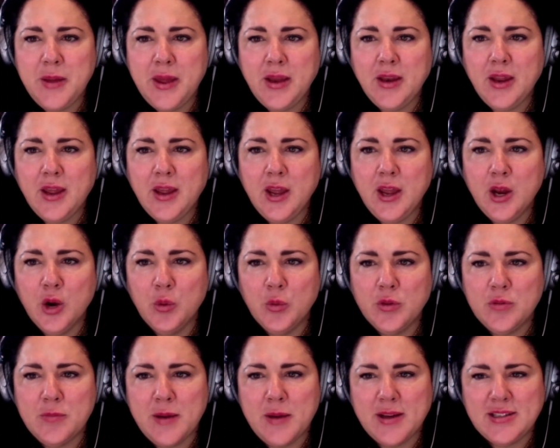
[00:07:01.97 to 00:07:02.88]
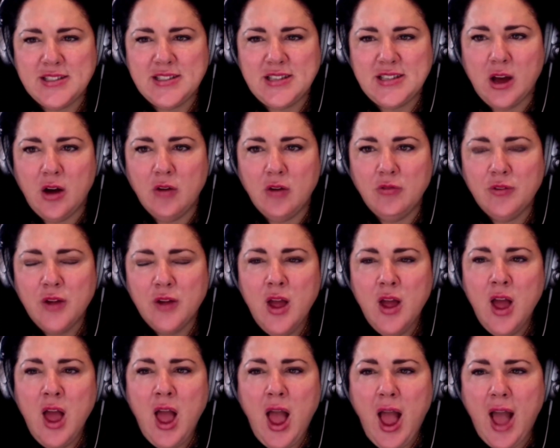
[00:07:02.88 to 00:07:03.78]
been here with myself.
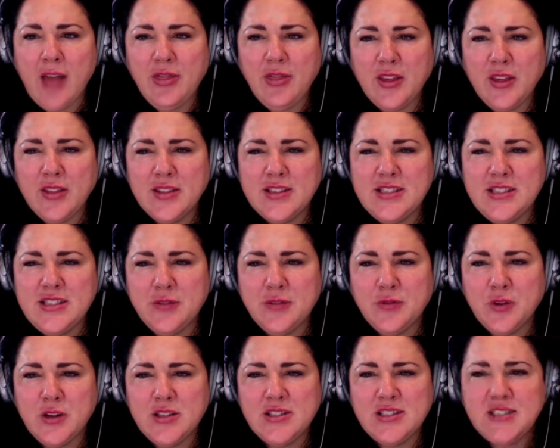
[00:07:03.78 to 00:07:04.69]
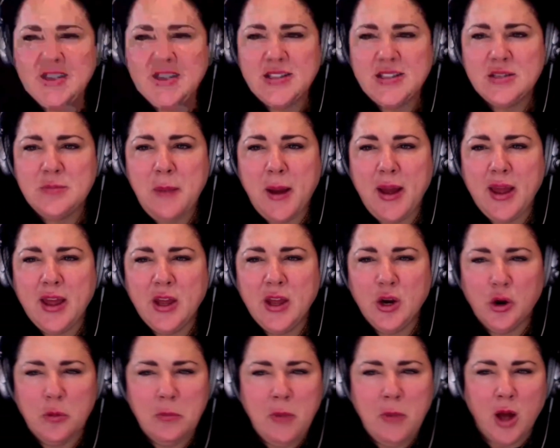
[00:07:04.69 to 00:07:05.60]
I think the difference is my
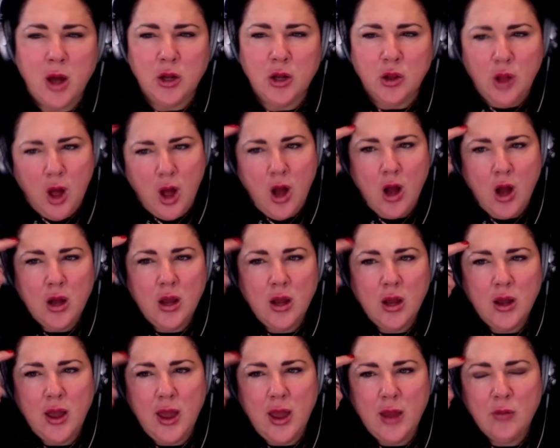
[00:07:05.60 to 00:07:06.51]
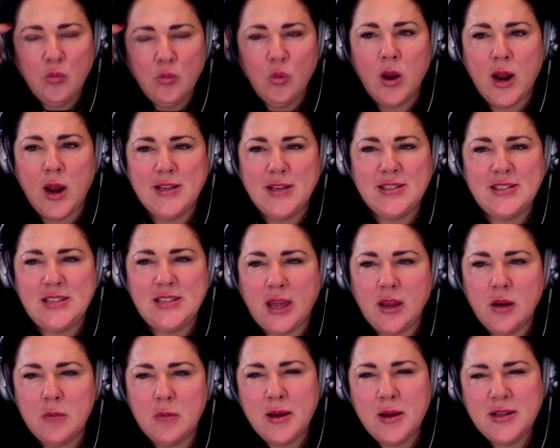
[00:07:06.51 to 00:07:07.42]
inner monologue and what I
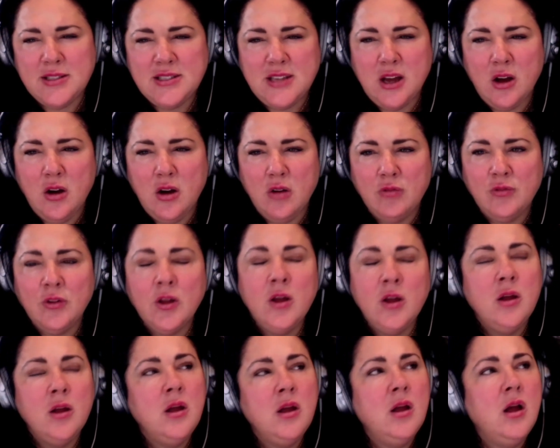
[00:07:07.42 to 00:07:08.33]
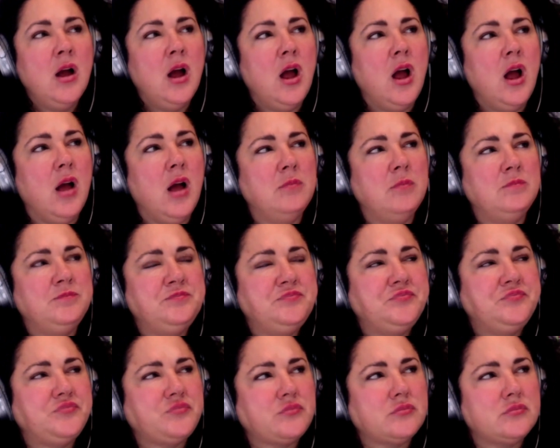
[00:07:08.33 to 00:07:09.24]
say to myself. Um,
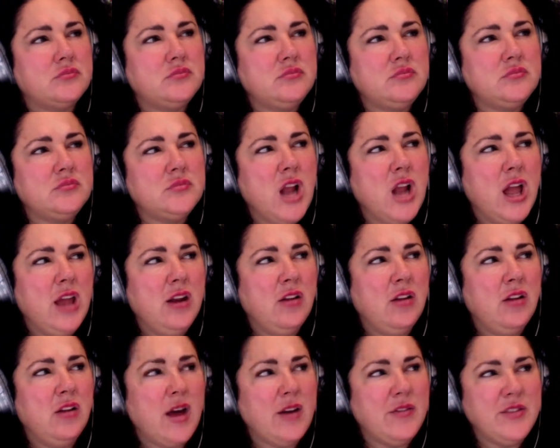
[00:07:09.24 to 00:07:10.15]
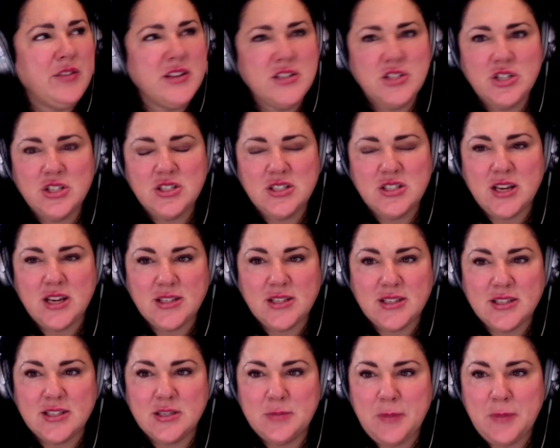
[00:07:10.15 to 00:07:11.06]
and a lot of this just
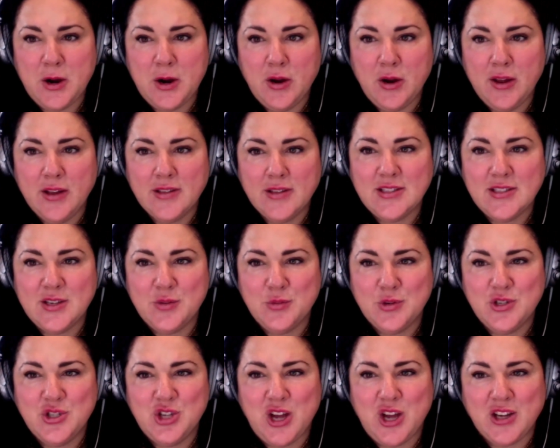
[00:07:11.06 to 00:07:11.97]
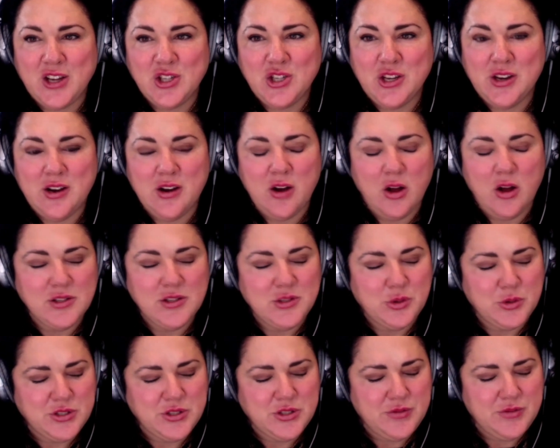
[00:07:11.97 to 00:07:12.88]
takes experience and rejection and all
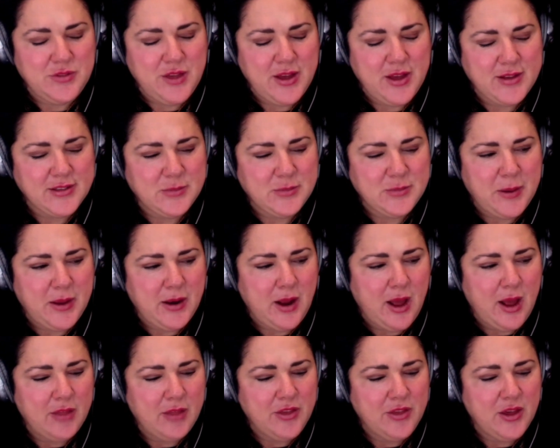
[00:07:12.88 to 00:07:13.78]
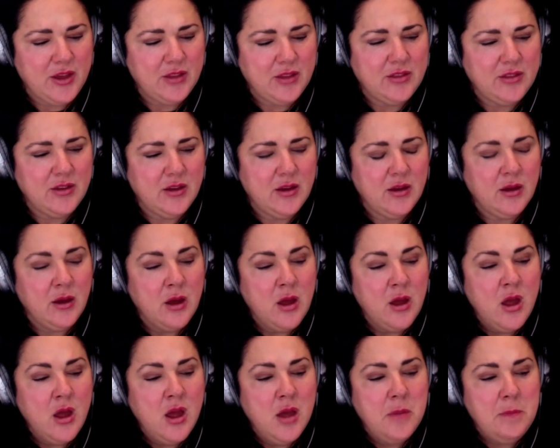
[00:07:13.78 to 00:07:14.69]
sorts of things. But I think the
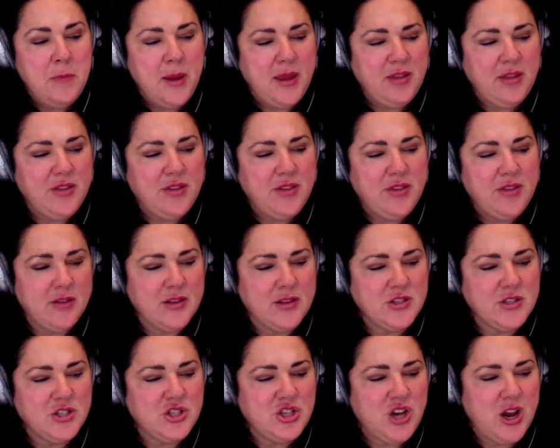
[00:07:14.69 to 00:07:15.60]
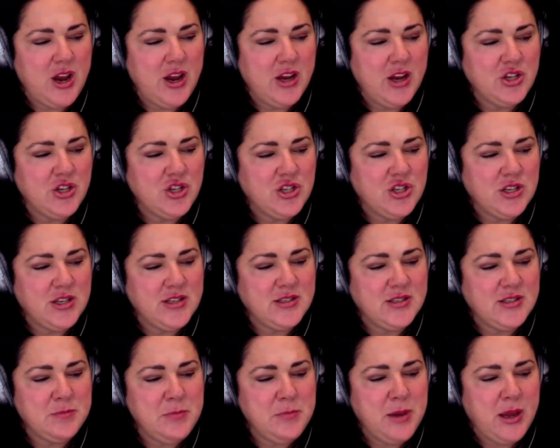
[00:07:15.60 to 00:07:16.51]
main thing that's changed
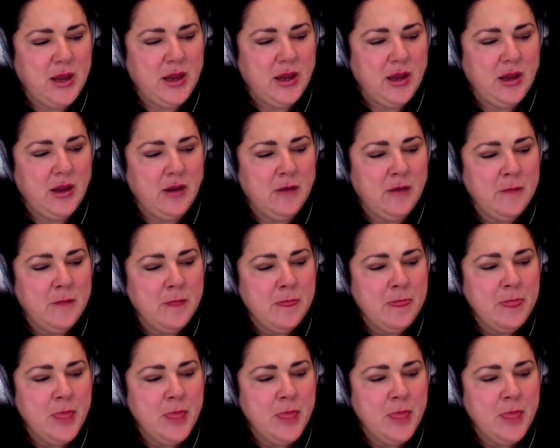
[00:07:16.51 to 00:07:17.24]
is me